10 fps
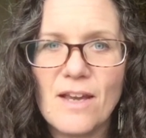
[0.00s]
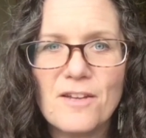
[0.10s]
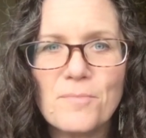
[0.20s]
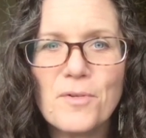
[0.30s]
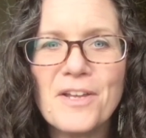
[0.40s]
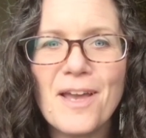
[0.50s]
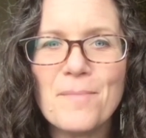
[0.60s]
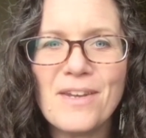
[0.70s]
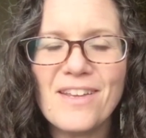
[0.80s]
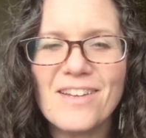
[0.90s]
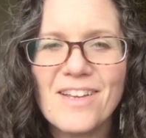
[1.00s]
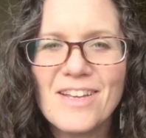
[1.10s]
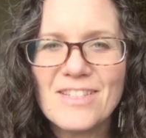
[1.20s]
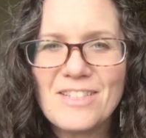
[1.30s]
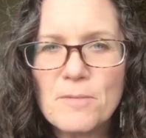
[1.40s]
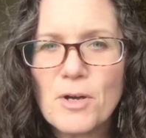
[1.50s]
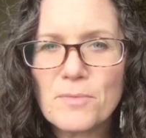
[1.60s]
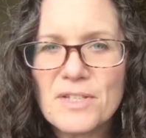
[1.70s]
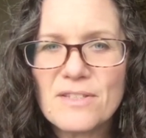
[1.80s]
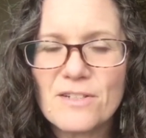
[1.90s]
kind of preeminent SIBO
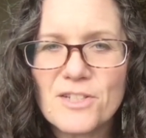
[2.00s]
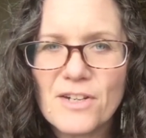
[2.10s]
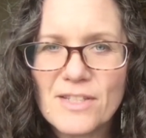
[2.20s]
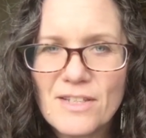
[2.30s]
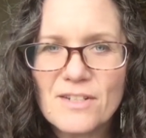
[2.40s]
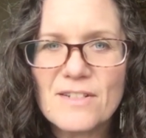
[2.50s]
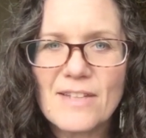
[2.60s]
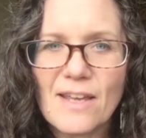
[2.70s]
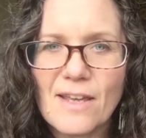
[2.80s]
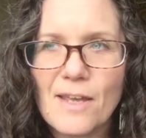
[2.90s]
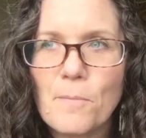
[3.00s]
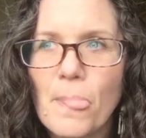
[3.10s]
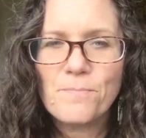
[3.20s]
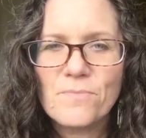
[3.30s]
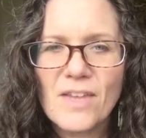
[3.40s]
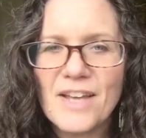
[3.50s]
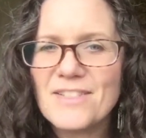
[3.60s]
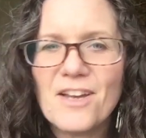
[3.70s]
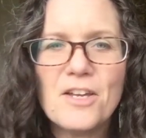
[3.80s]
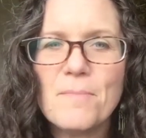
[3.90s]
researcher at Cedars-Sinai. I
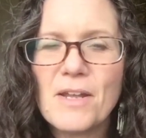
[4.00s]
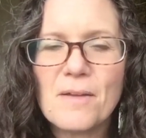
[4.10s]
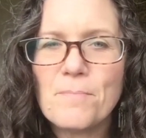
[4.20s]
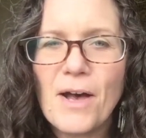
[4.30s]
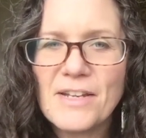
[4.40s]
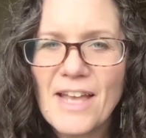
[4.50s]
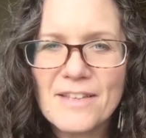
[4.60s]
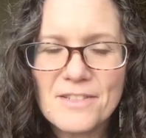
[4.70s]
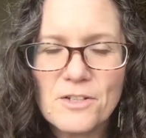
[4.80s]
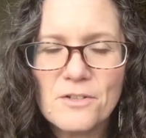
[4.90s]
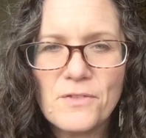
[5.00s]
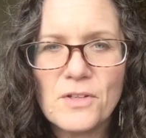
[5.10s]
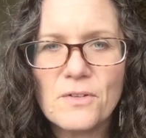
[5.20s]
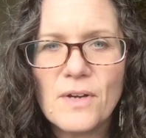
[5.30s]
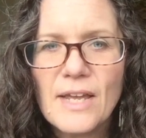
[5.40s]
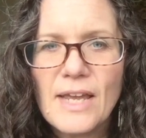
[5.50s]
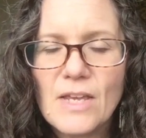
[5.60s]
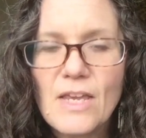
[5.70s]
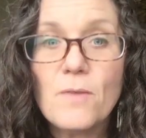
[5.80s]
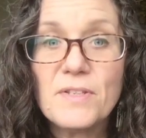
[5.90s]
saw him on a podcast interview.
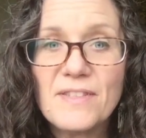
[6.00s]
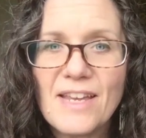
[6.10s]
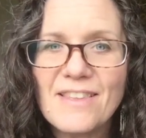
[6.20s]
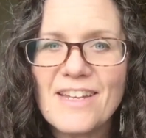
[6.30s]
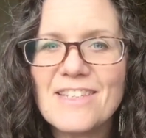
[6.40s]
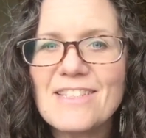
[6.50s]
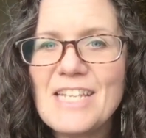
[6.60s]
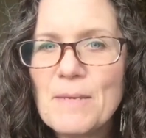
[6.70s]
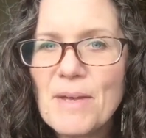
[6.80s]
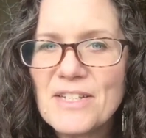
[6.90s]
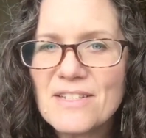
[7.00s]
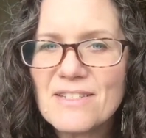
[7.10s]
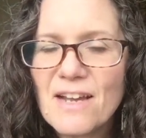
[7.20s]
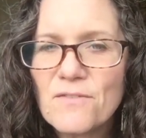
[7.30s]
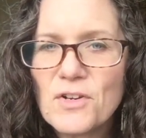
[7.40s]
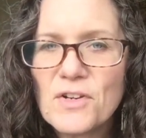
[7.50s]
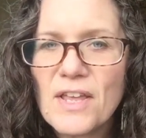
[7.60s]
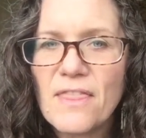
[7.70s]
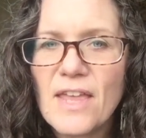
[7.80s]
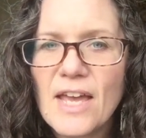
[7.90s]
He was saying that his team had discovered
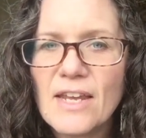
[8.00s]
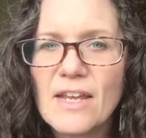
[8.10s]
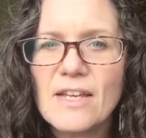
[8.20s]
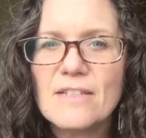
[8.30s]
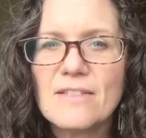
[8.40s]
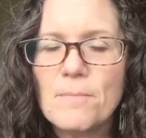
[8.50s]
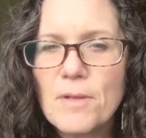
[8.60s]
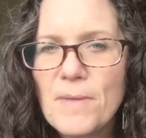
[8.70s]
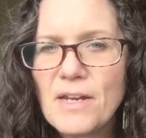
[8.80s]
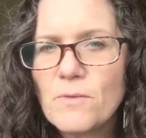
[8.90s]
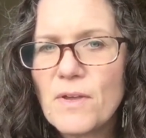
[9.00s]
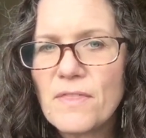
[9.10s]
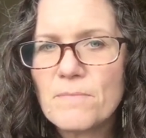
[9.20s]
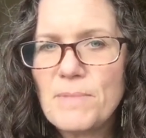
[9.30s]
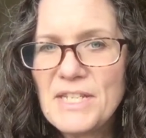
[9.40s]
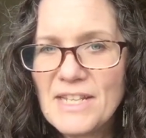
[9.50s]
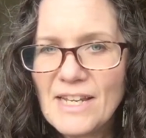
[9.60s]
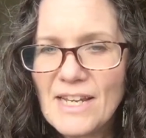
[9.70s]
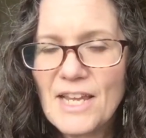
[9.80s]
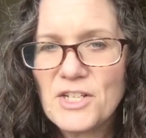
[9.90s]
that supplementing with betaine